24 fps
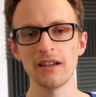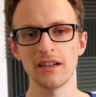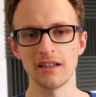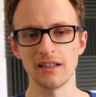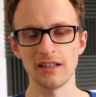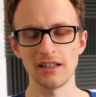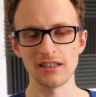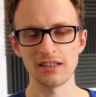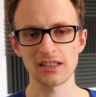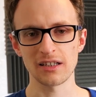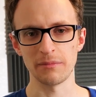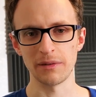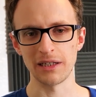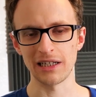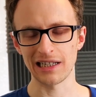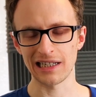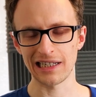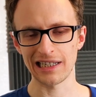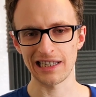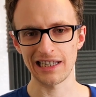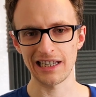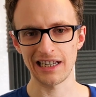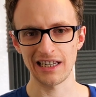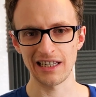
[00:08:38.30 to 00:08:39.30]
it needs to be
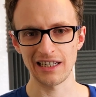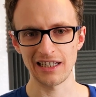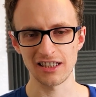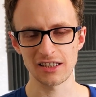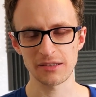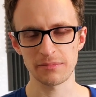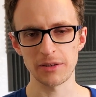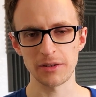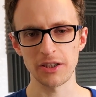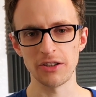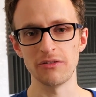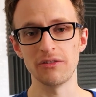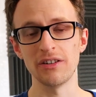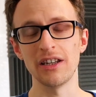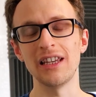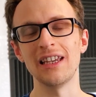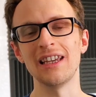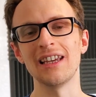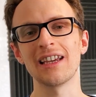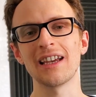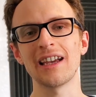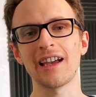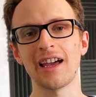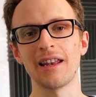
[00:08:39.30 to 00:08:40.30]
clear, it needs to be
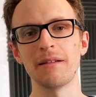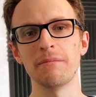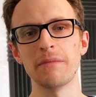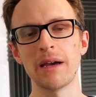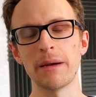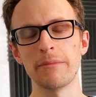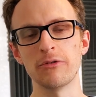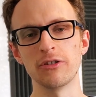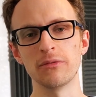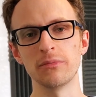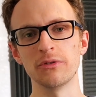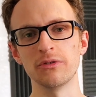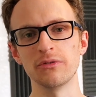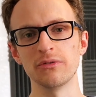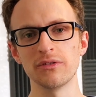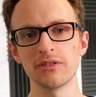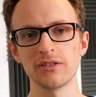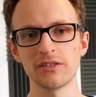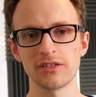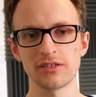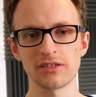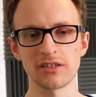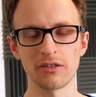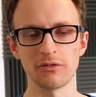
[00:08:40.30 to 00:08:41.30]
unique and memorable.
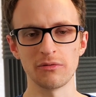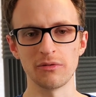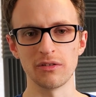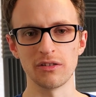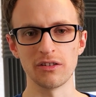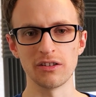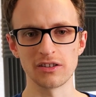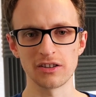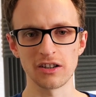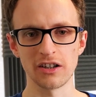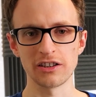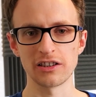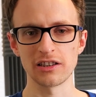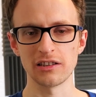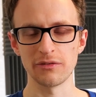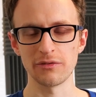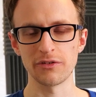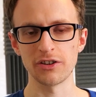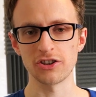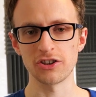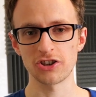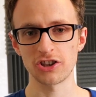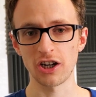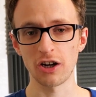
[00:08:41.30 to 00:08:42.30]
So, the title
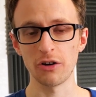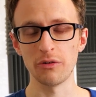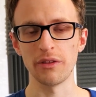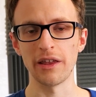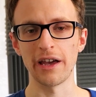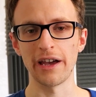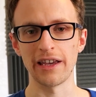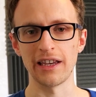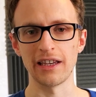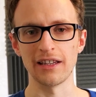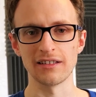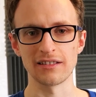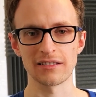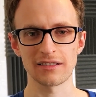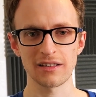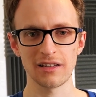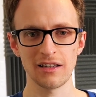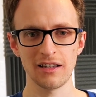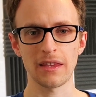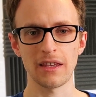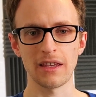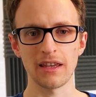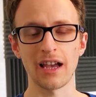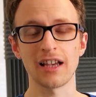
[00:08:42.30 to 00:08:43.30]
of the show that is,
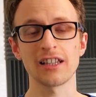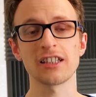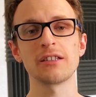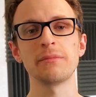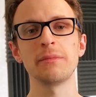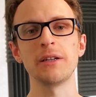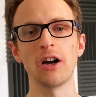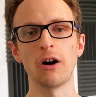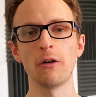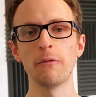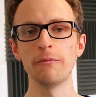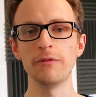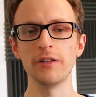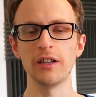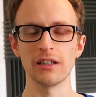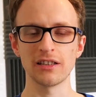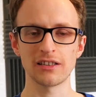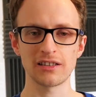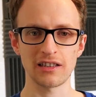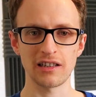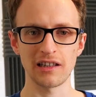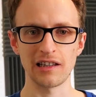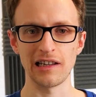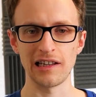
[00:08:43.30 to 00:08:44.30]
it has to be
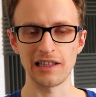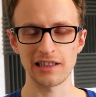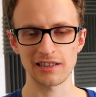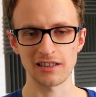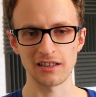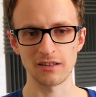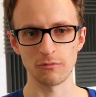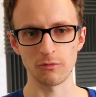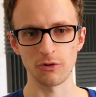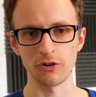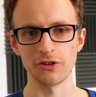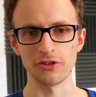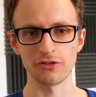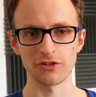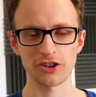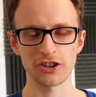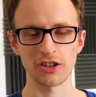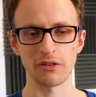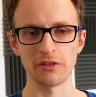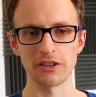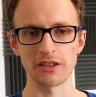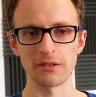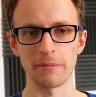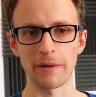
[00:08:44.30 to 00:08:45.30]
obvious to the listener what your
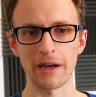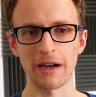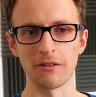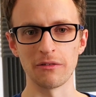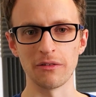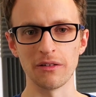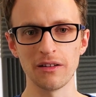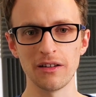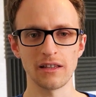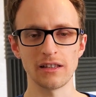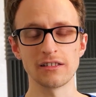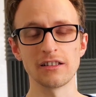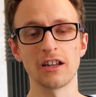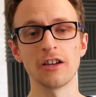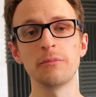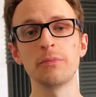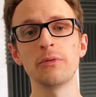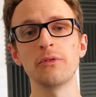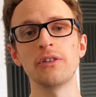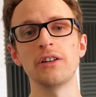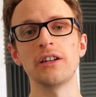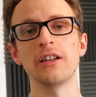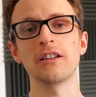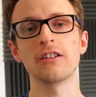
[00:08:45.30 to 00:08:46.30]
show is about. There's no
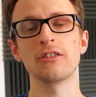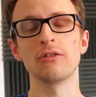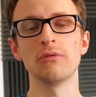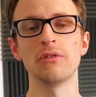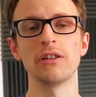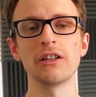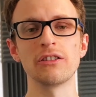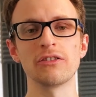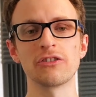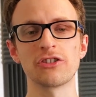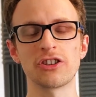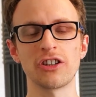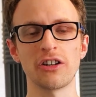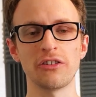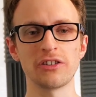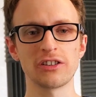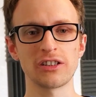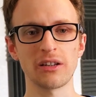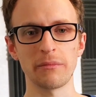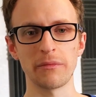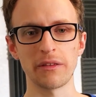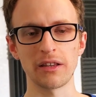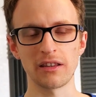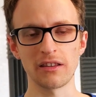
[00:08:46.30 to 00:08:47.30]
point in calling your show
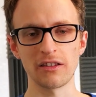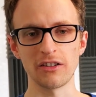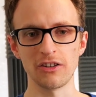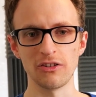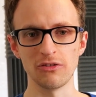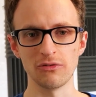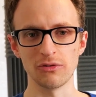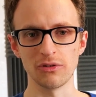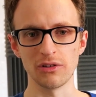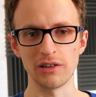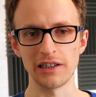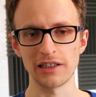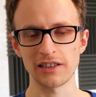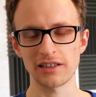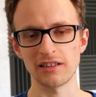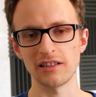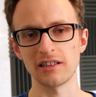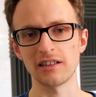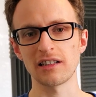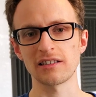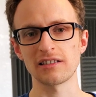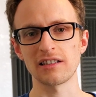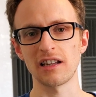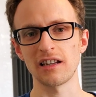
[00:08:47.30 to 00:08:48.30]
something that your
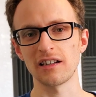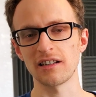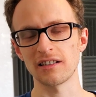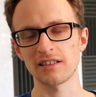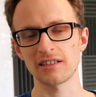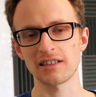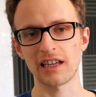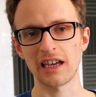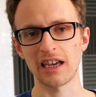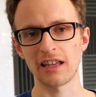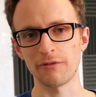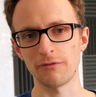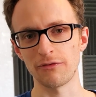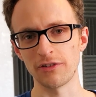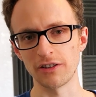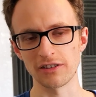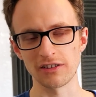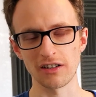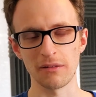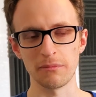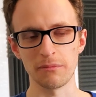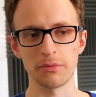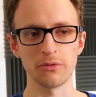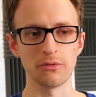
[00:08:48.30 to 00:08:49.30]
listener doesn't understand. For
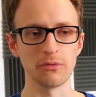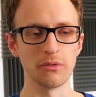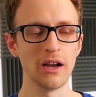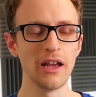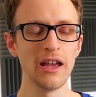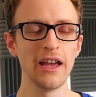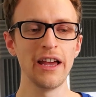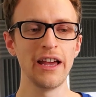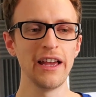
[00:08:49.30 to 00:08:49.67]
example,